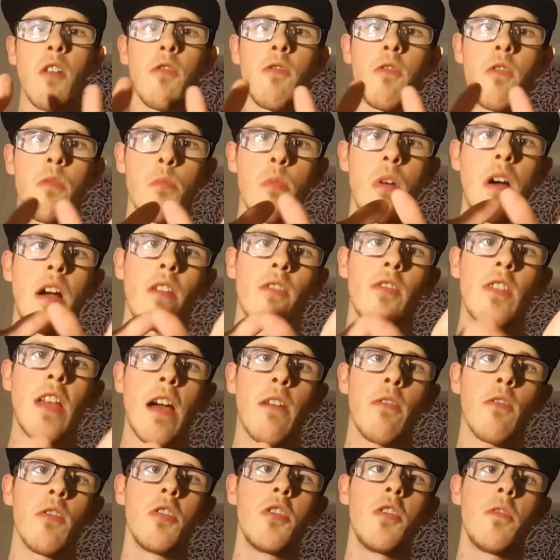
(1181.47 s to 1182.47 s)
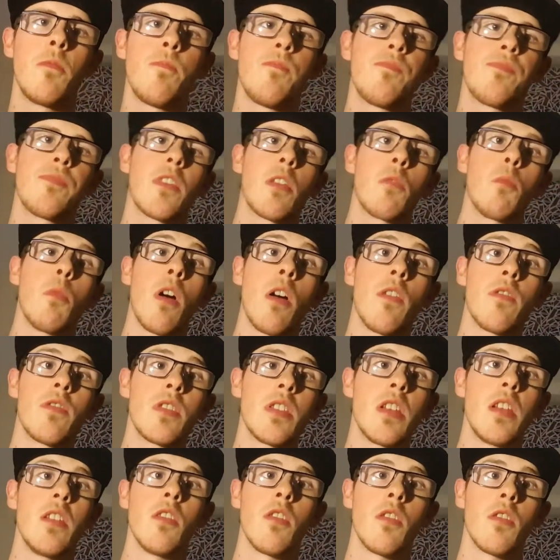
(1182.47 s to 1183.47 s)
Now, from what I've gathered,
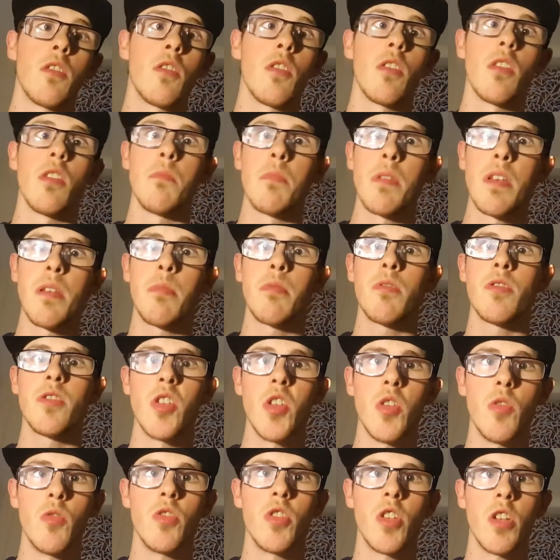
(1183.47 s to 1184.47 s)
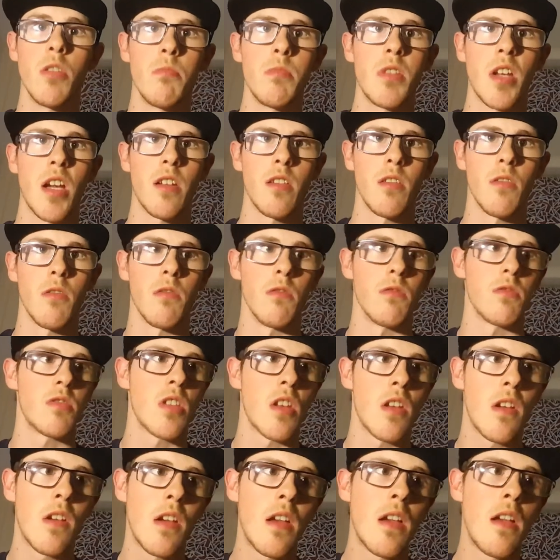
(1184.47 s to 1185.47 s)
what I've seen on other people's YouTube
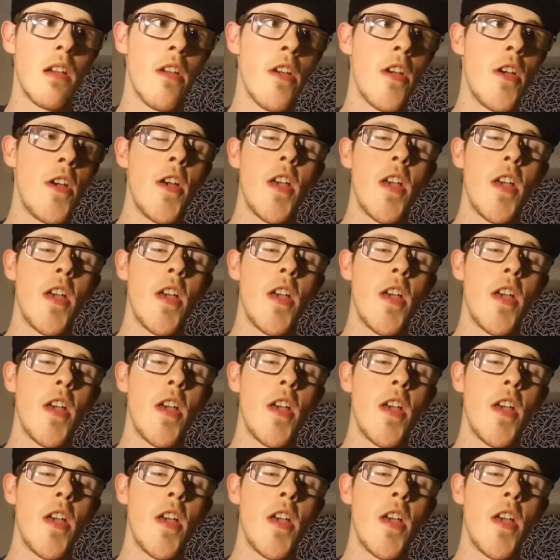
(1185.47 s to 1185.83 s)
channels,